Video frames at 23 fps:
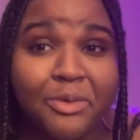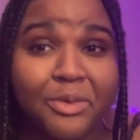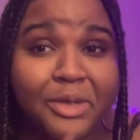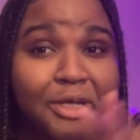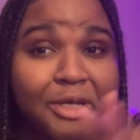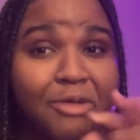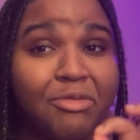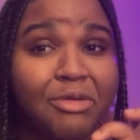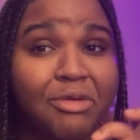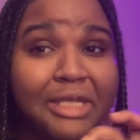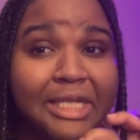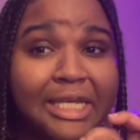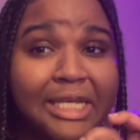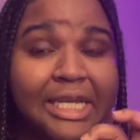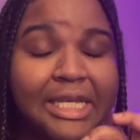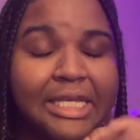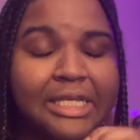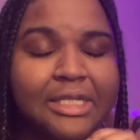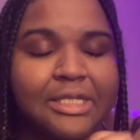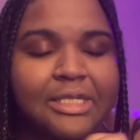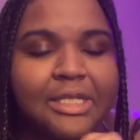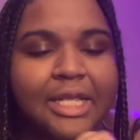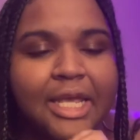It really
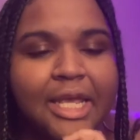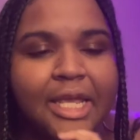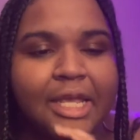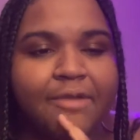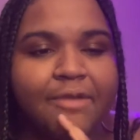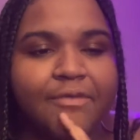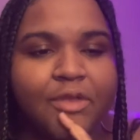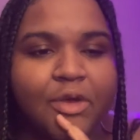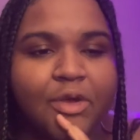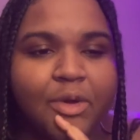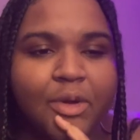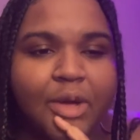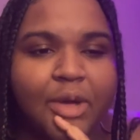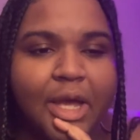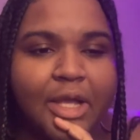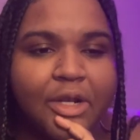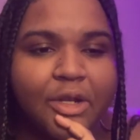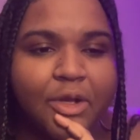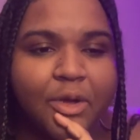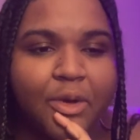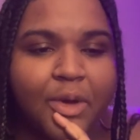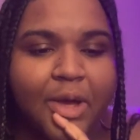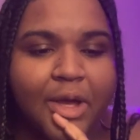is. Like, I
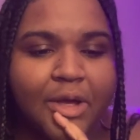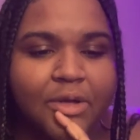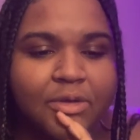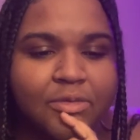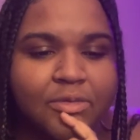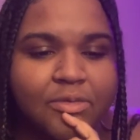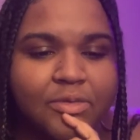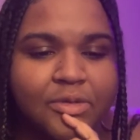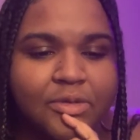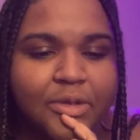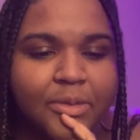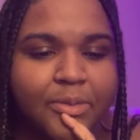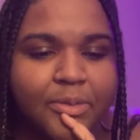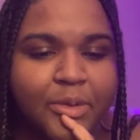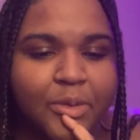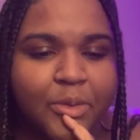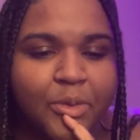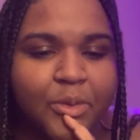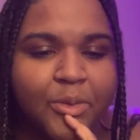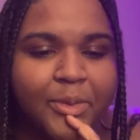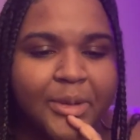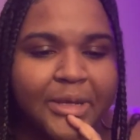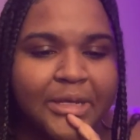know how some
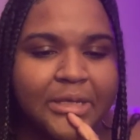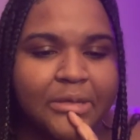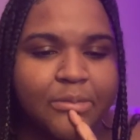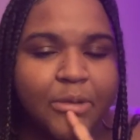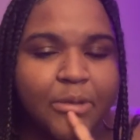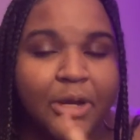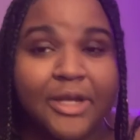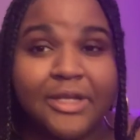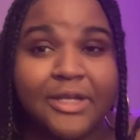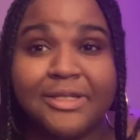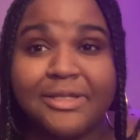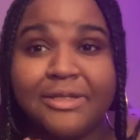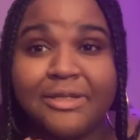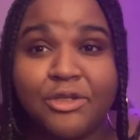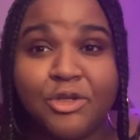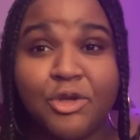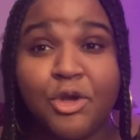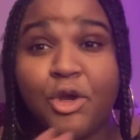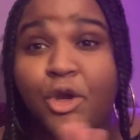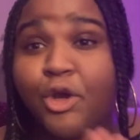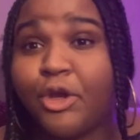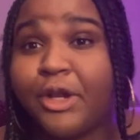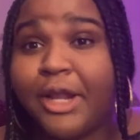people may probably you
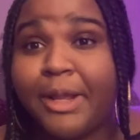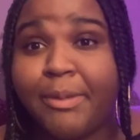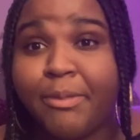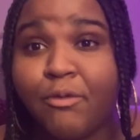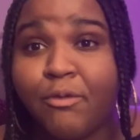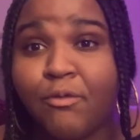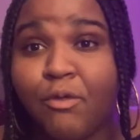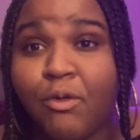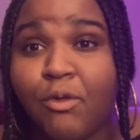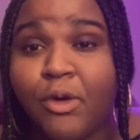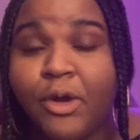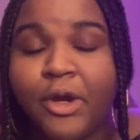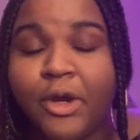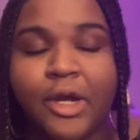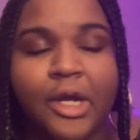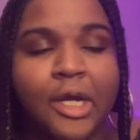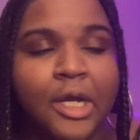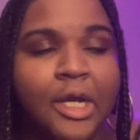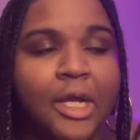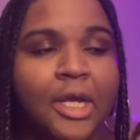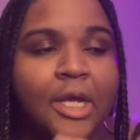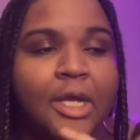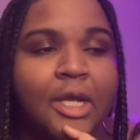heard that before.
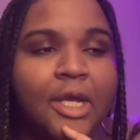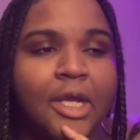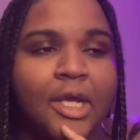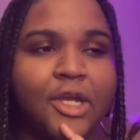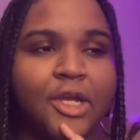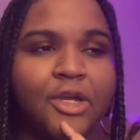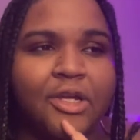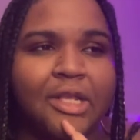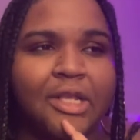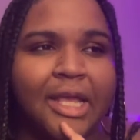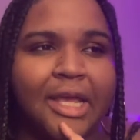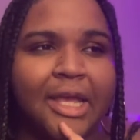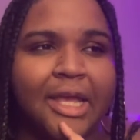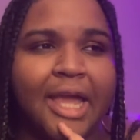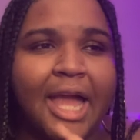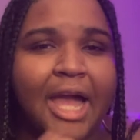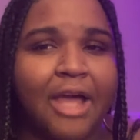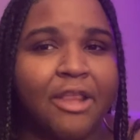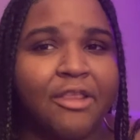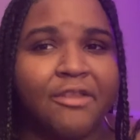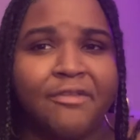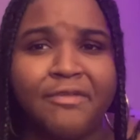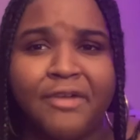You're like, how
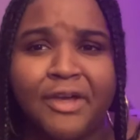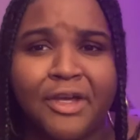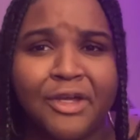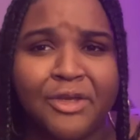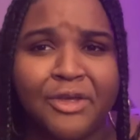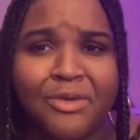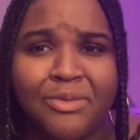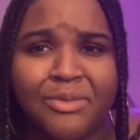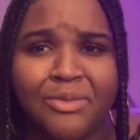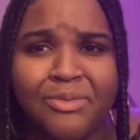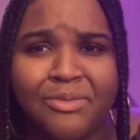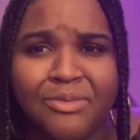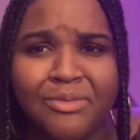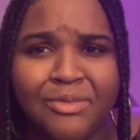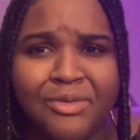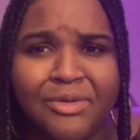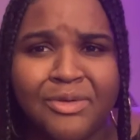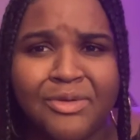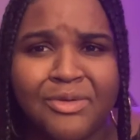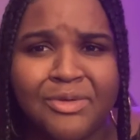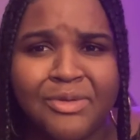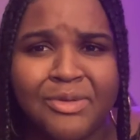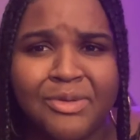the fuck
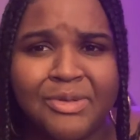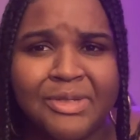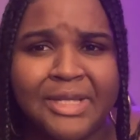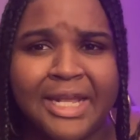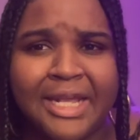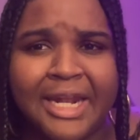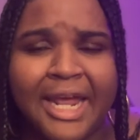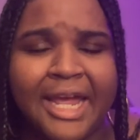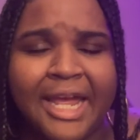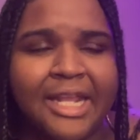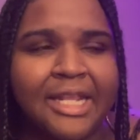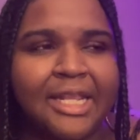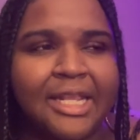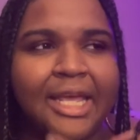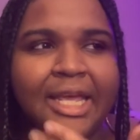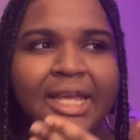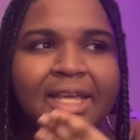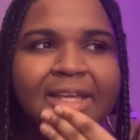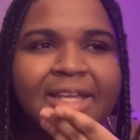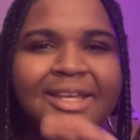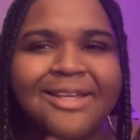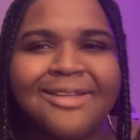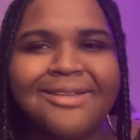you say that? Like,
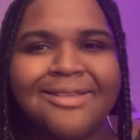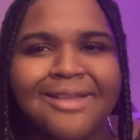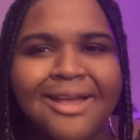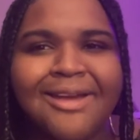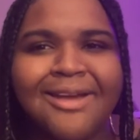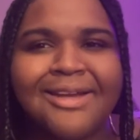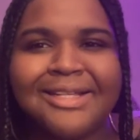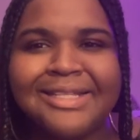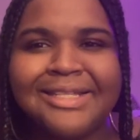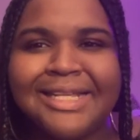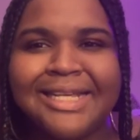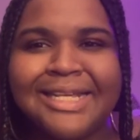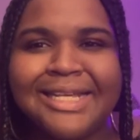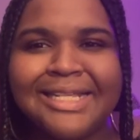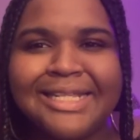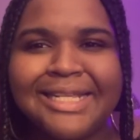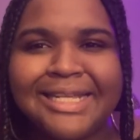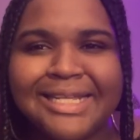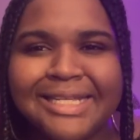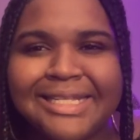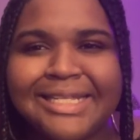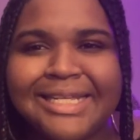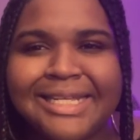yeah, no, it's
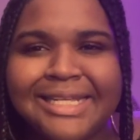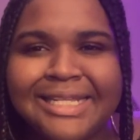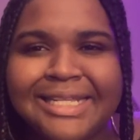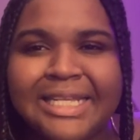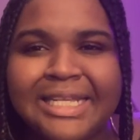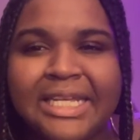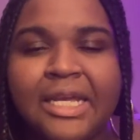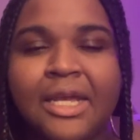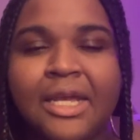easy. It's easy.